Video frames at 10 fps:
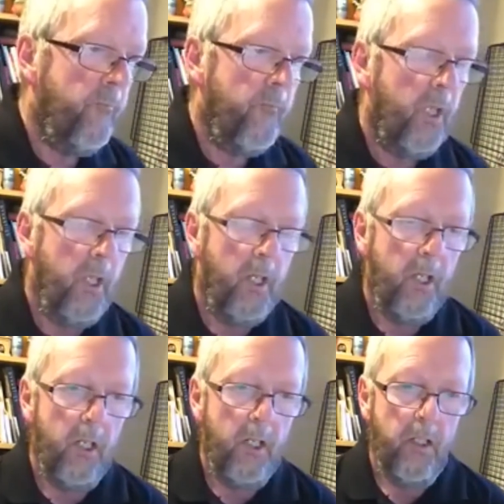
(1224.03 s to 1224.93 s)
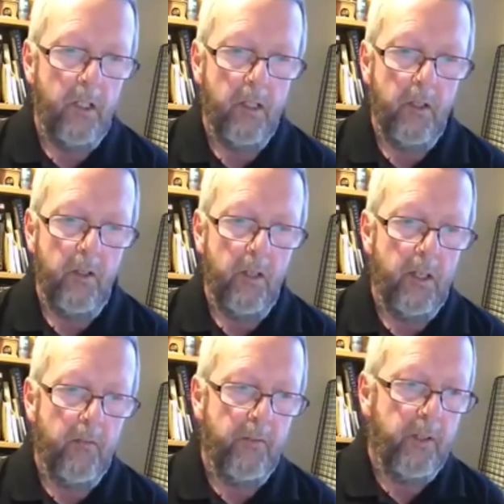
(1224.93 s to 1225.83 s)
you
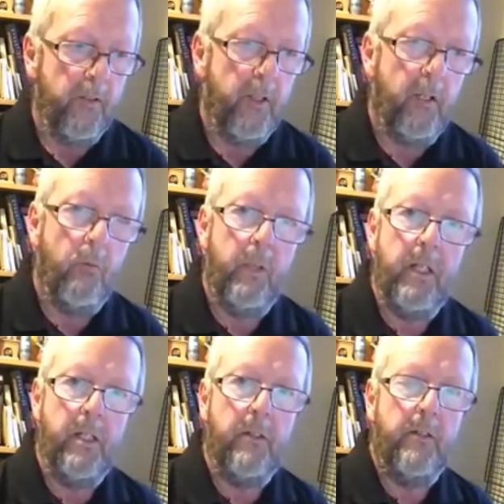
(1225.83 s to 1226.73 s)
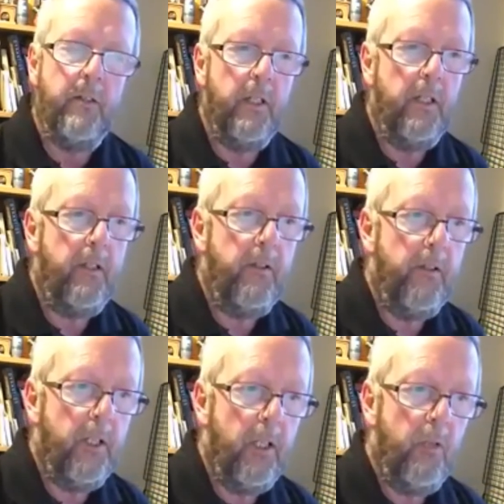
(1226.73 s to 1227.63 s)
have things like wheat and
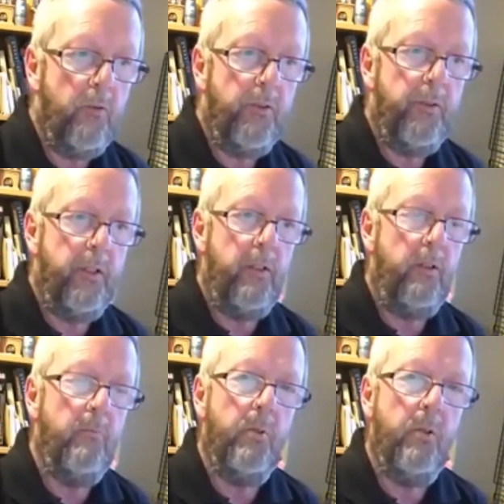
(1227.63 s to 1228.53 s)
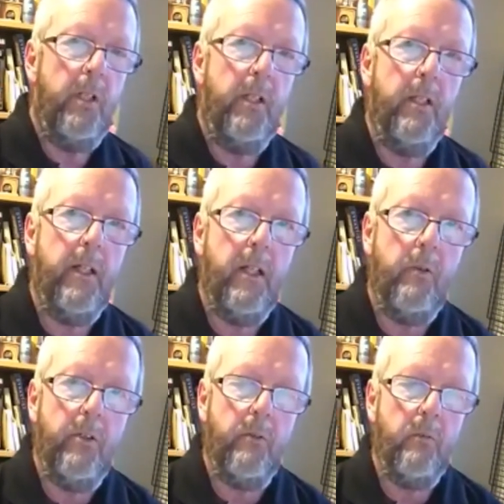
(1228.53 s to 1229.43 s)
oats that you can put in there,
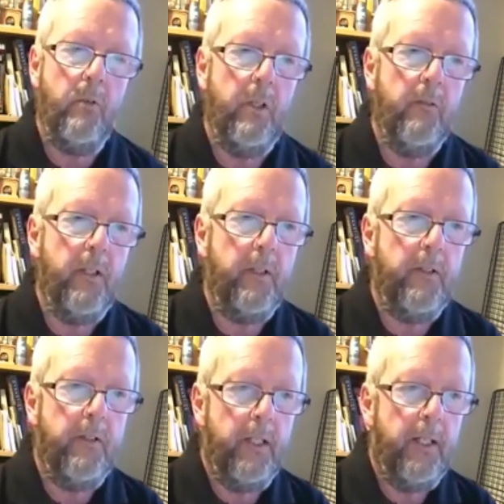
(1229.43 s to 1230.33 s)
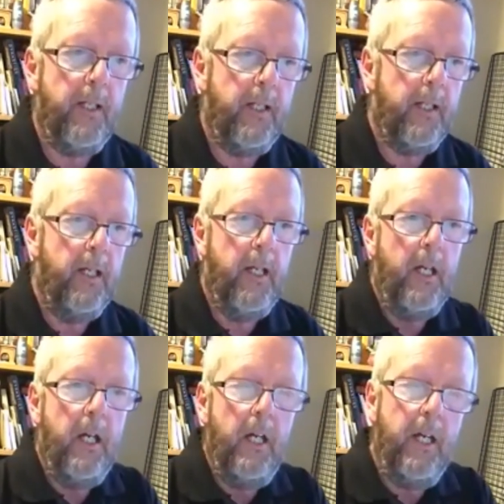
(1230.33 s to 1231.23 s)
which will give it
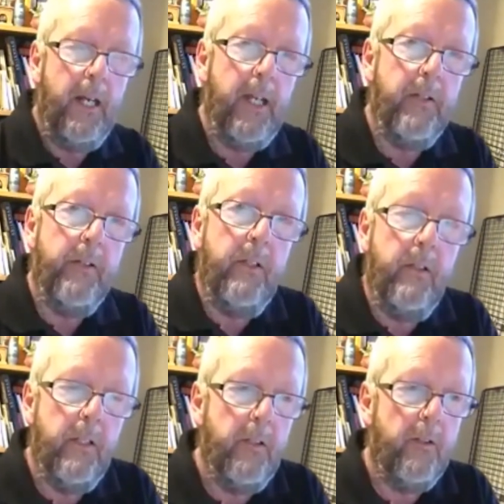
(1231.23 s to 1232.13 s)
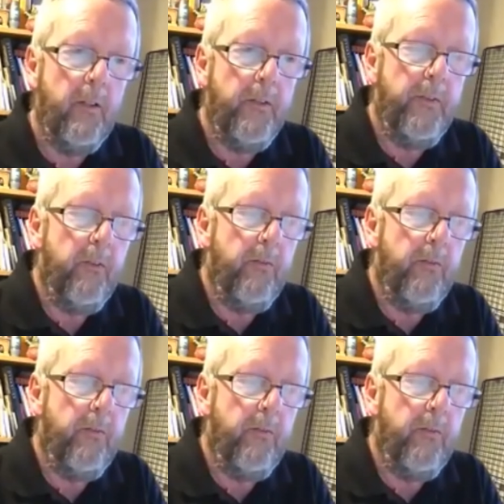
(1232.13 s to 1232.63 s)
a head. There's lots of